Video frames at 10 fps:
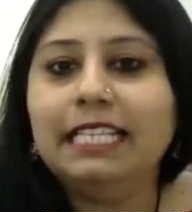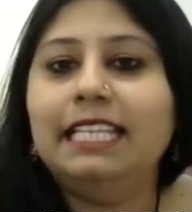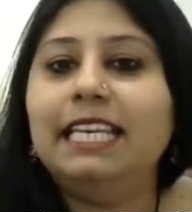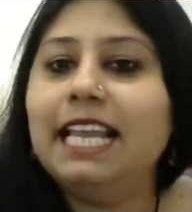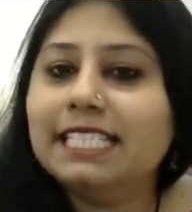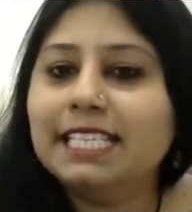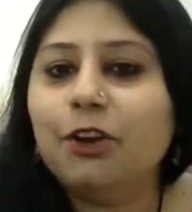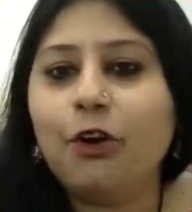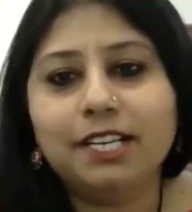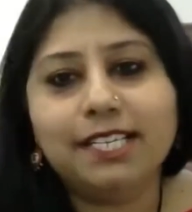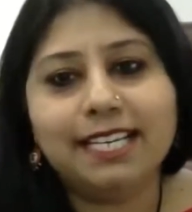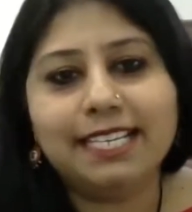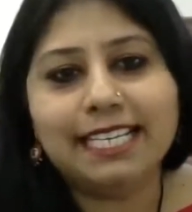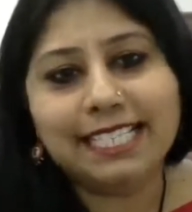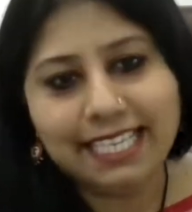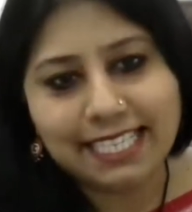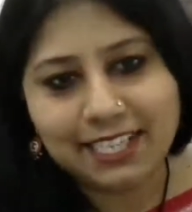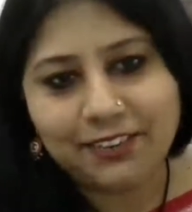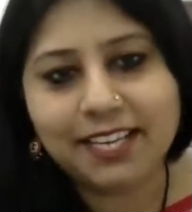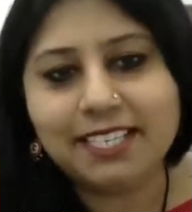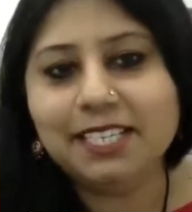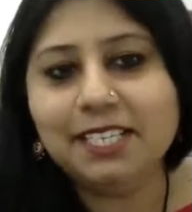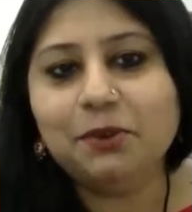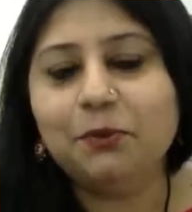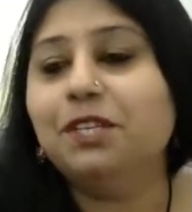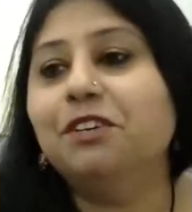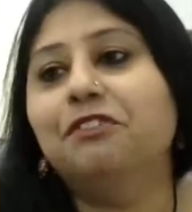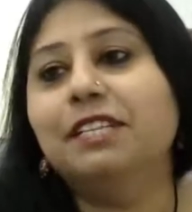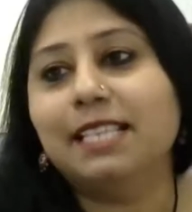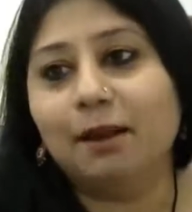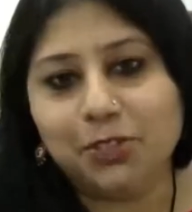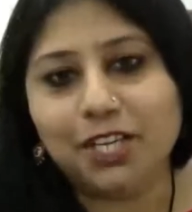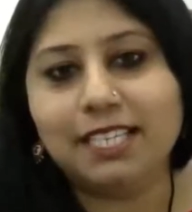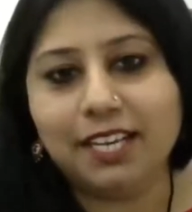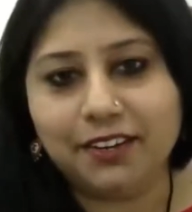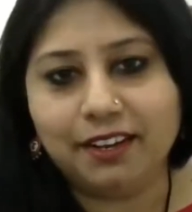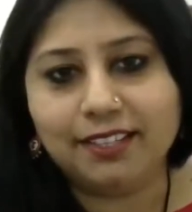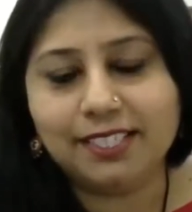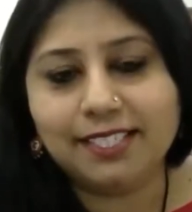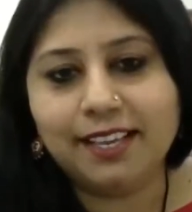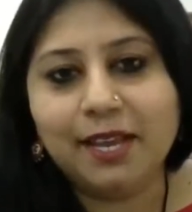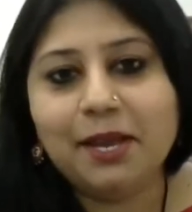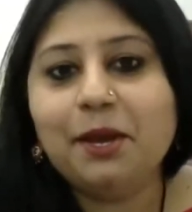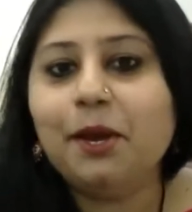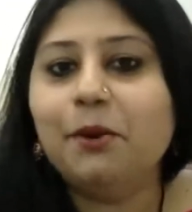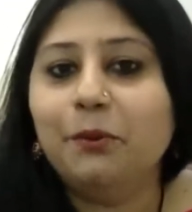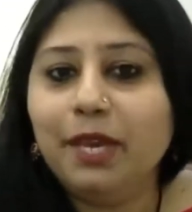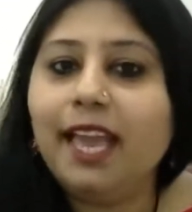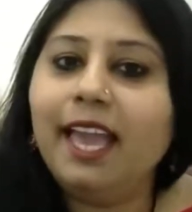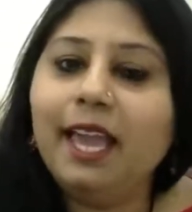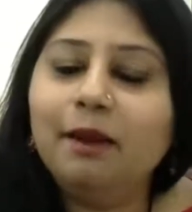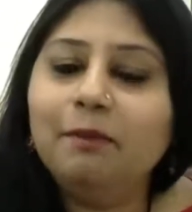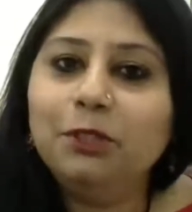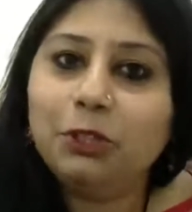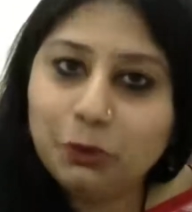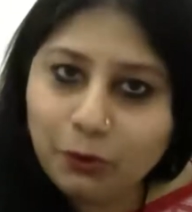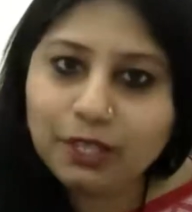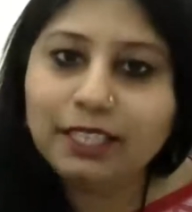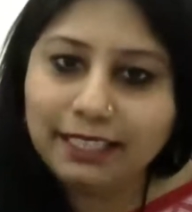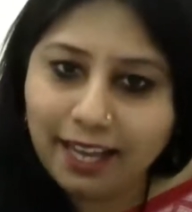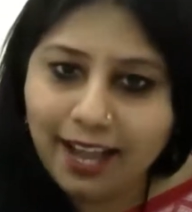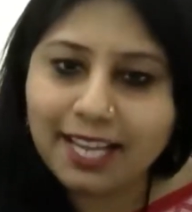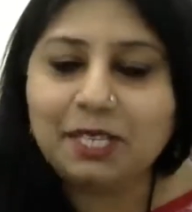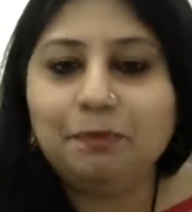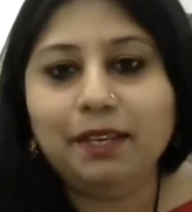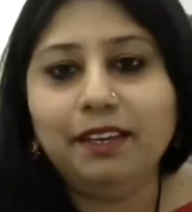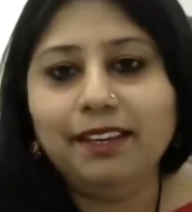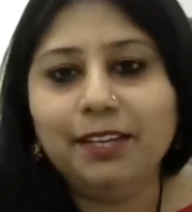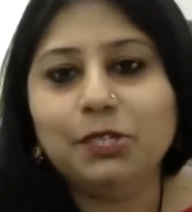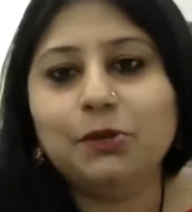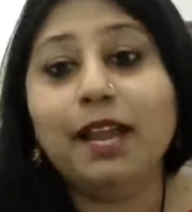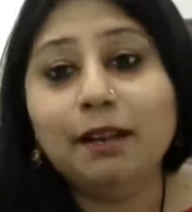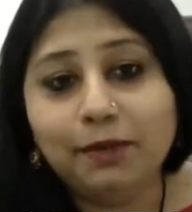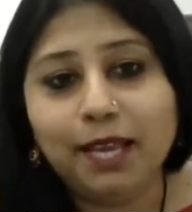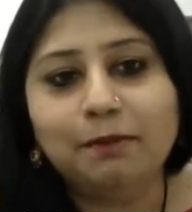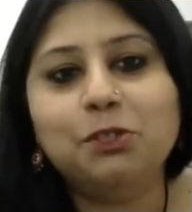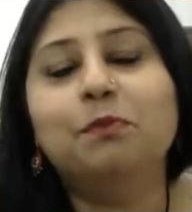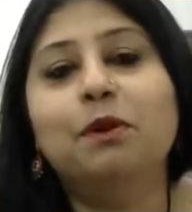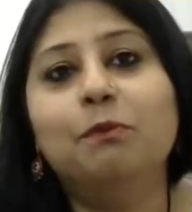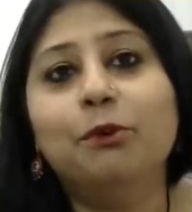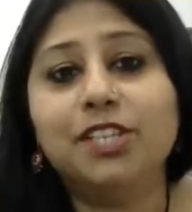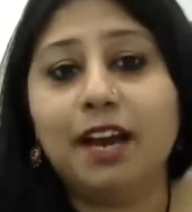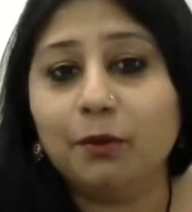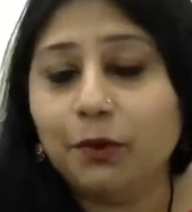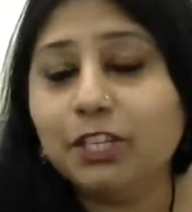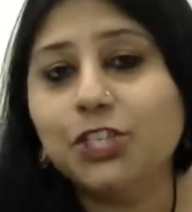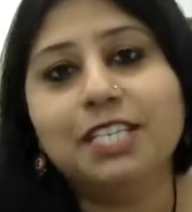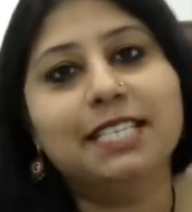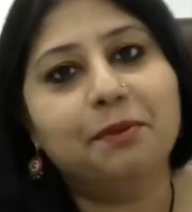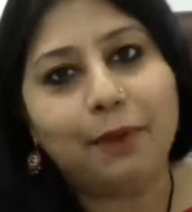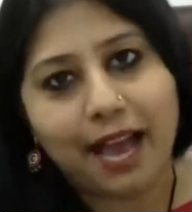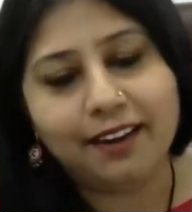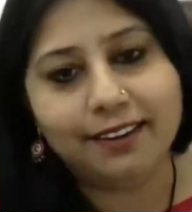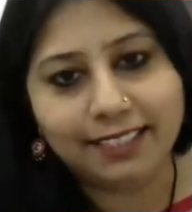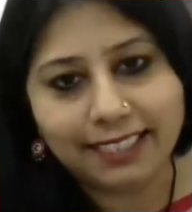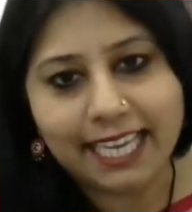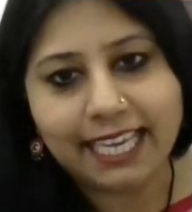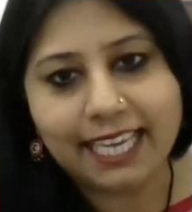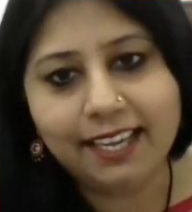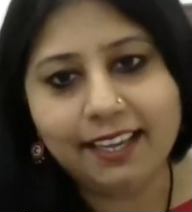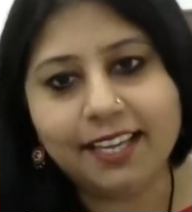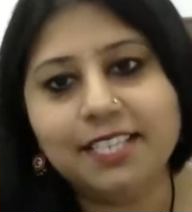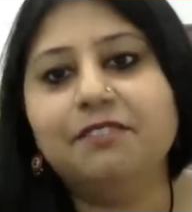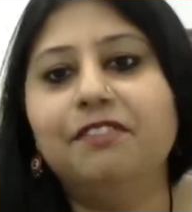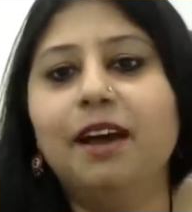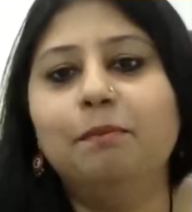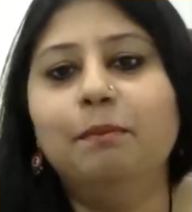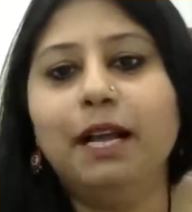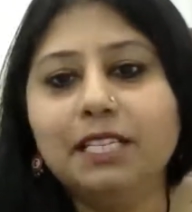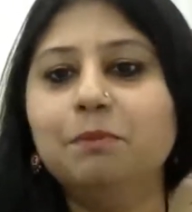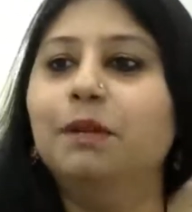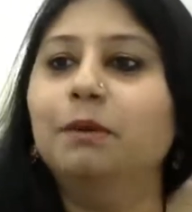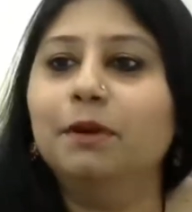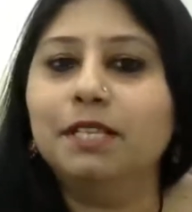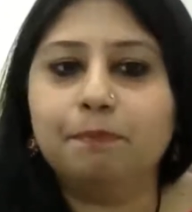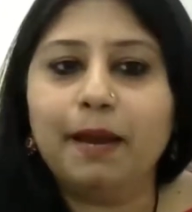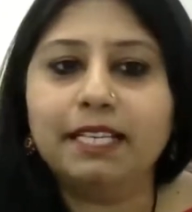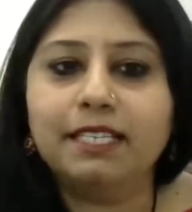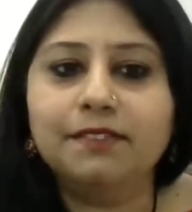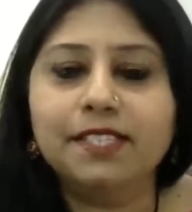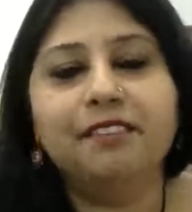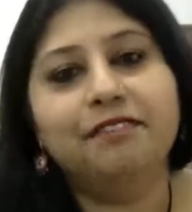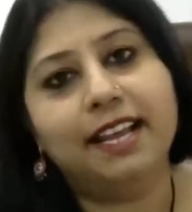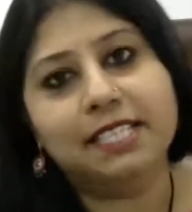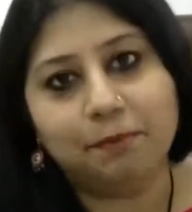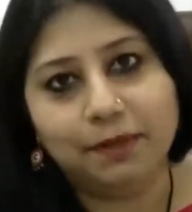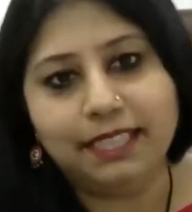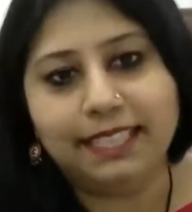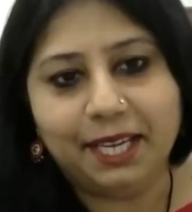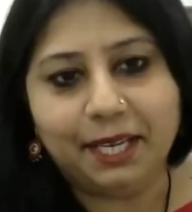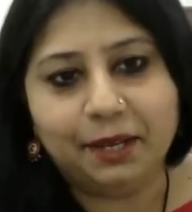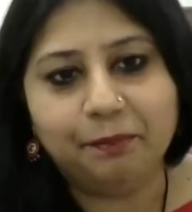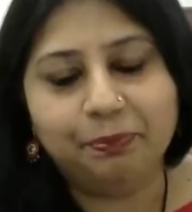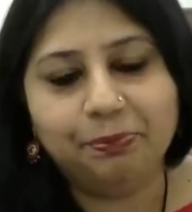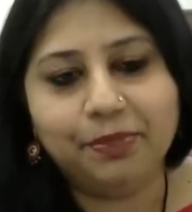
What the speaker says: The lesson content is integrated with different subject areas. We aim through the IDP to help them to promote divergent and parallel thinking and develop multiple perspectives and flexible thinking.